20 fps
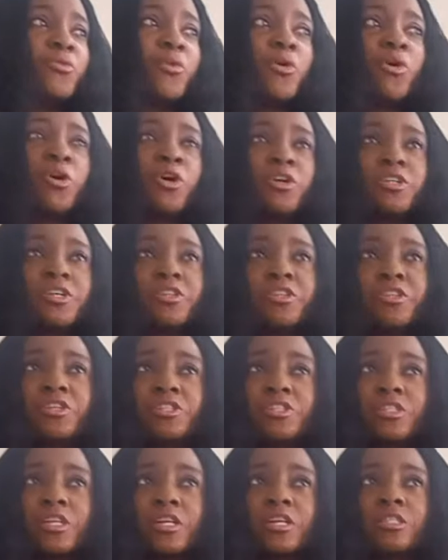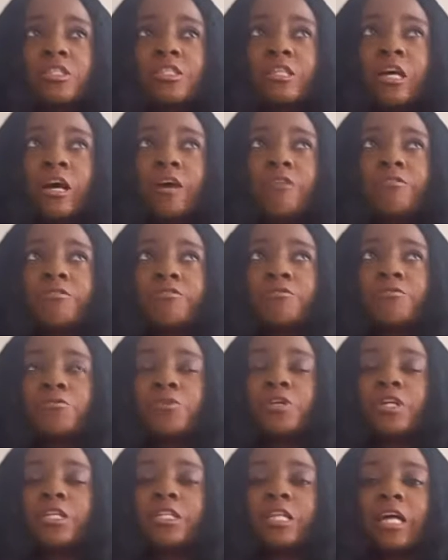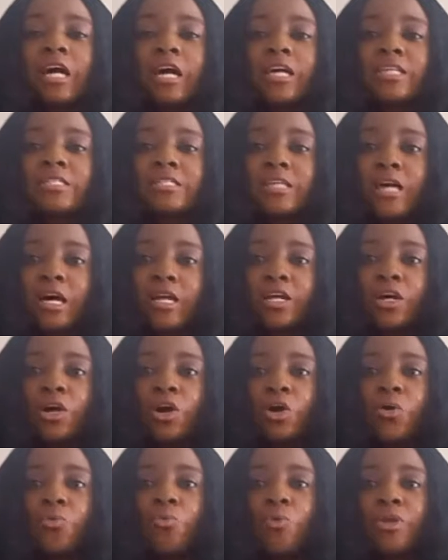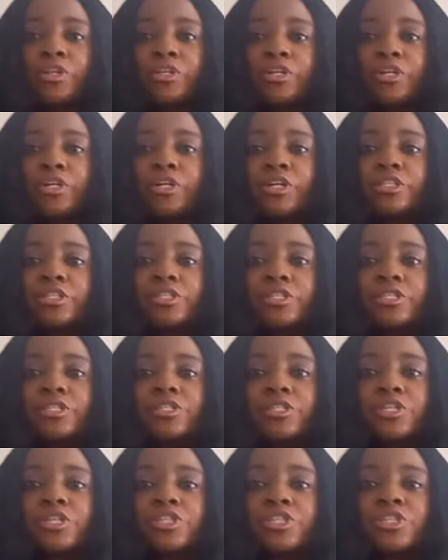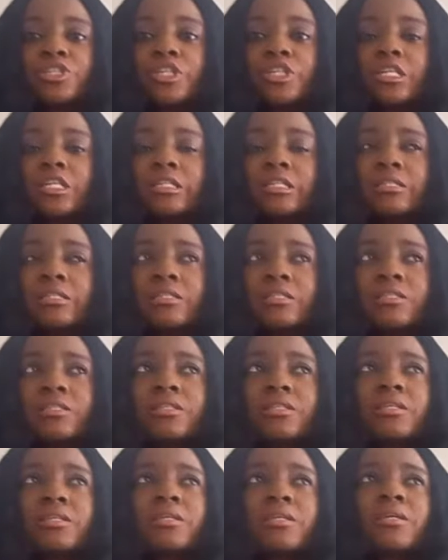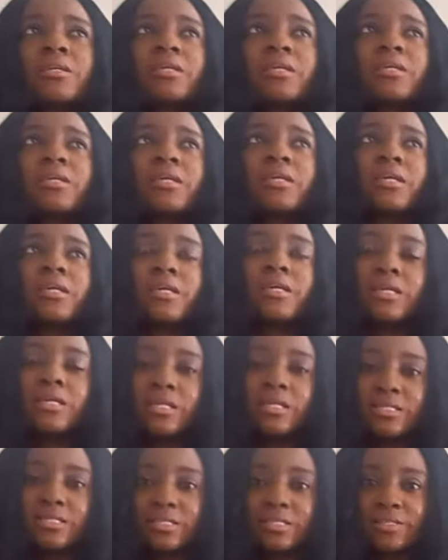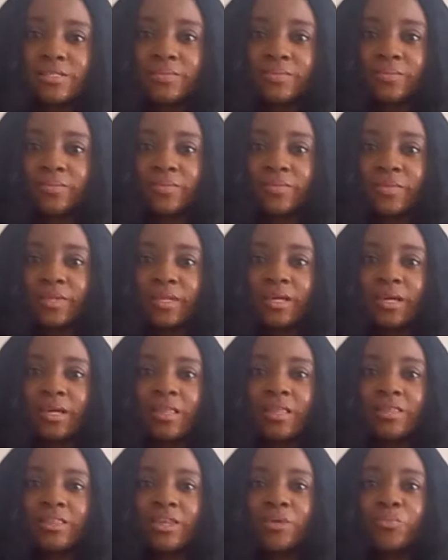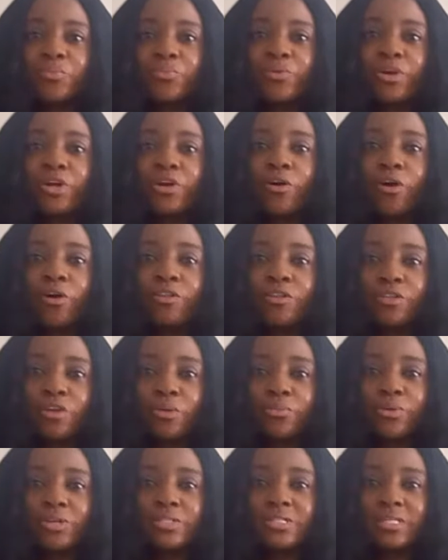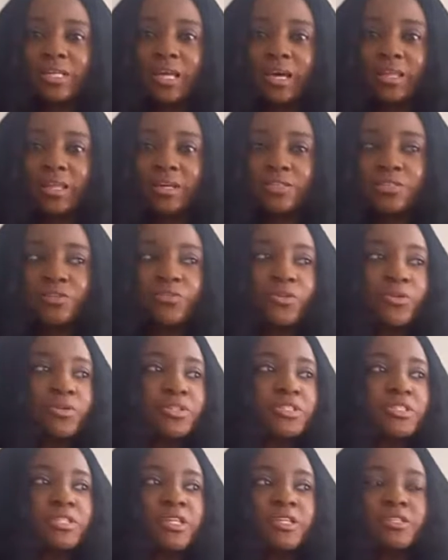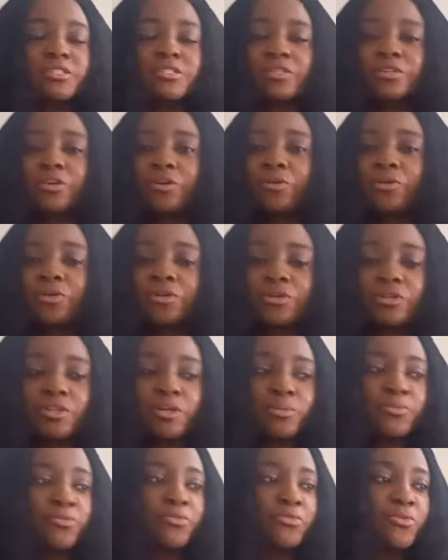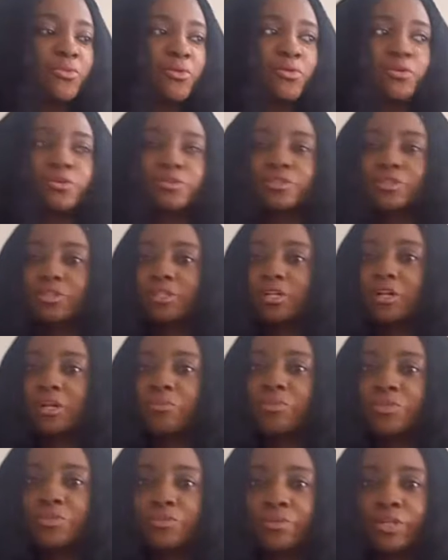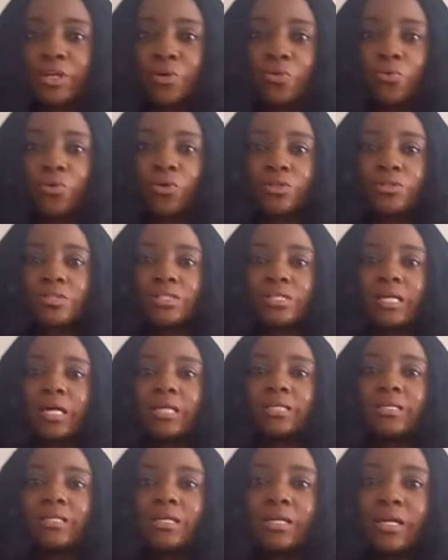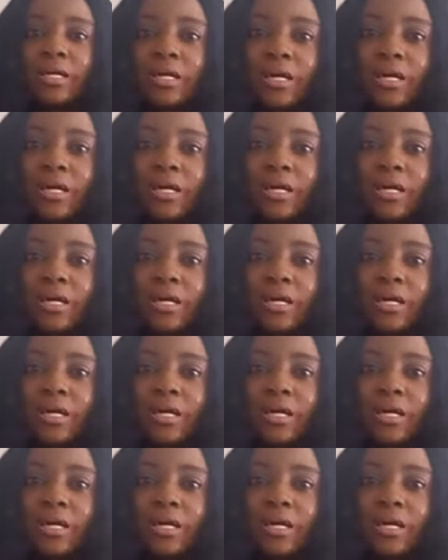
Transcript: For other teachers, I've realized that when they're teaching kids, they bring all the numbers together. So for instance, the curriculum for the term is to learn 1 to 10.